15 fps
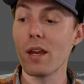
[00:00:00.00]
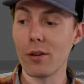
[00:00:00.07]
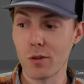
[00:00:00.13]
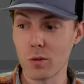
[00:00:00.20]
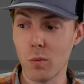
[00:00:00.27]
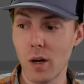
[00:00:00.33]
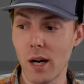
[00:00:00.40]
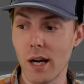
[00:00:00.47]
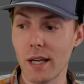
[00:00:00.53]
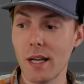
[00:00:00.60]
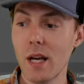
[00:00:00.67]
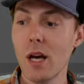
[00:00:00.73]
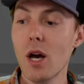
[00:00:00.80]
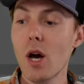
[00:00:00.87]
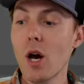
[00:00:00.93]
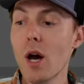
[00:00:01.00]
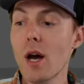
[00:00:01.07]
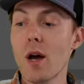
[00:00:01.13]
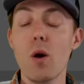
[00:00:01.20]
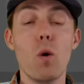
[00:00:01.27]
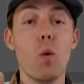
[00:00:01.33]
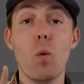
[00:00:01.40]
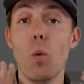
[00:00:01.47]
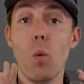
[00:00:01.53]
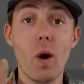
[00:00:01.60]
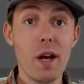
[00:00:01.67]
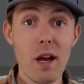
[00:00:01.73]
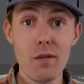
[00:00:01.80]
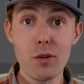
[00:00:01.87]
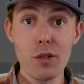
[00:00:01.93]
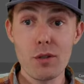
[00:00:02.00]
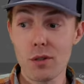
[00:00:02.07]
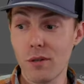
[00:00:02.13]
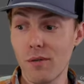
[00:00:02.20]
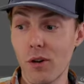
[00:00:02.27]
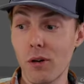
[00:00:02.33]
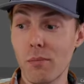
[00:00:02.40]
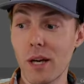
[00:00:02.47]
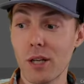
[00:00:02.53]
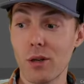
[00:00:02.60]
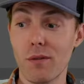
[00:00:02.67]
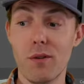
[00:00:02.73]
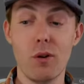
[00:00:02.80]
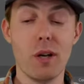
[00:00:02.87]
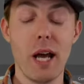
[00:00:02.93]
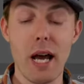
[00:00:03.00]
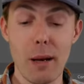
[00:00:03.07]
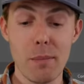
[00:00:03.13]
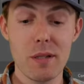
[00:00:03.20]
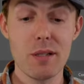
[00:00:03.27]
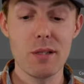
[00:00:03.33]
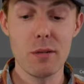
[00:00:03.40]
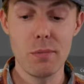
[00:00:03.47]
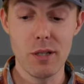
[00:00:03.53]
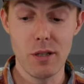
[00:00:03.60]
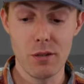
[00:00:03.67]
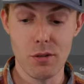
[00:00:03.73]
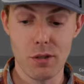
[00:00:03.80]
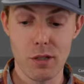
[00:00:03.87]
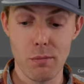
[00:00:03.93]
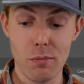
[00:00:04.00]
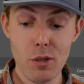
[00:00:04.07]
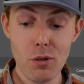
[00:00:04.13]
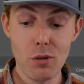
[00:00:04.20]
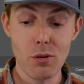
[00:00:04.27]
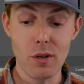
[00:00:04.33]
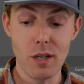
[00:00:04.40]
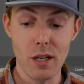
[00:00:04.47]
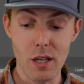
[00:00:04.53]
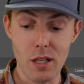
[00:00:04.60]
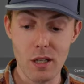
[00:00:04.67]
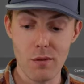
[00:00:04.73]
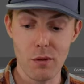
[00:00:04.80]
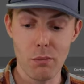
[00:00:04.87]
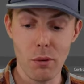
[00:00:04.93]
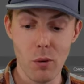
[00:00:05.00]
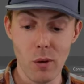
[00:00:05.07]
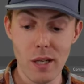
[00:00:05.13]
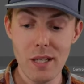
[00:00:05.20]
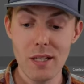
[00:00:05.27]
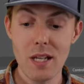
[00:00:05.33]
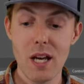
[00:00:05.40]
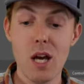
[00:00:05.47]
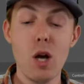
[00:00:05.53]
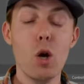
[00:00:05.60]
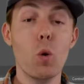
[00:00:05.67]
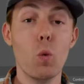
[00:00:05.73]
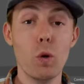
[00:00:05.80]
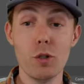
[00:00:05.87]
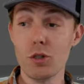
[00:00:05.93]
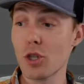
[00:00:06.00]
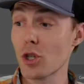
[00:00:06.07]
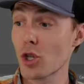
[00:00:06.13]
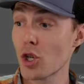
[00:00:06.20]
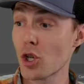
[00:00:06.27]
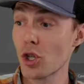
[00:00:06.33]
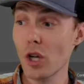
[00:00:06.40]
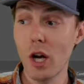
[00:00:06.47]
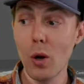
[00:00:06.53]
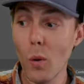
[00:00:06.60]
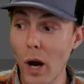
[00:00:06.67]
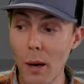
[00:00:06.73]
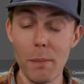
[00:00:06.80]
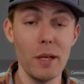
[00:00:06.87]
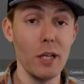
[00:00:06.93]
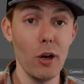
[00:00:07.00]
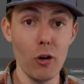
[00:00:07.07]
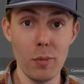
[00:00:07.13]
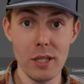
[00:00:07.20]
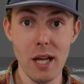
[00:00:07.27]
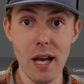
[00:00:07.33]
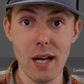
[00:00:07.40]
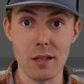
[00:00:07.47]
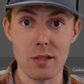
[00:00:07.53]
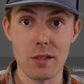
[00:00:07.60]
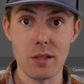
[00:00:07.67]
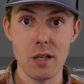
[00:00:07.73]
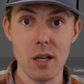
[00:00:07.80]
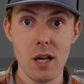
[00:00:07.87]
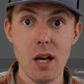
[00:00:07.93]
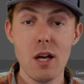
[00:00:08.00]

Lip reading: Here's why. Whatever your default microphone happens to be on your computer at any given point will just show up in OBS.